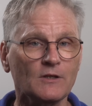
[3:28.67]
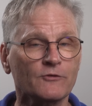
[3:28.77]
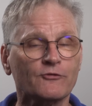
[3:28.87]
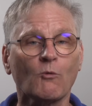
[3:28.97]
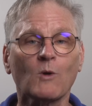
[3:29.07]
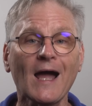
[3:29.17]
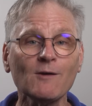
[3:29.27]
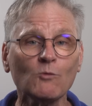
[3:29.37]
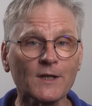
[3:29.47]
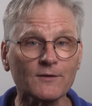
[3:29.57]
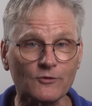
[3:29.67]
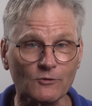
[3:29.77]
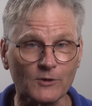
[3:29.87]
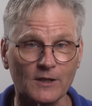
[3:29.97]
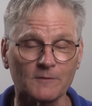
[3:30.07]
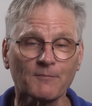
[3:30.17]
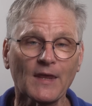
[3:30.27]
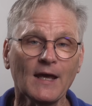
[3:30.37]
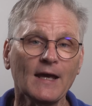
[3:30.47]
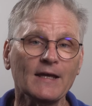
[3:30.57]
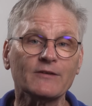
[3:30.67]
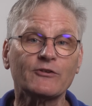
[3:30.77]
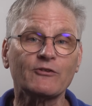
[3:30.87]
So what I want to do here is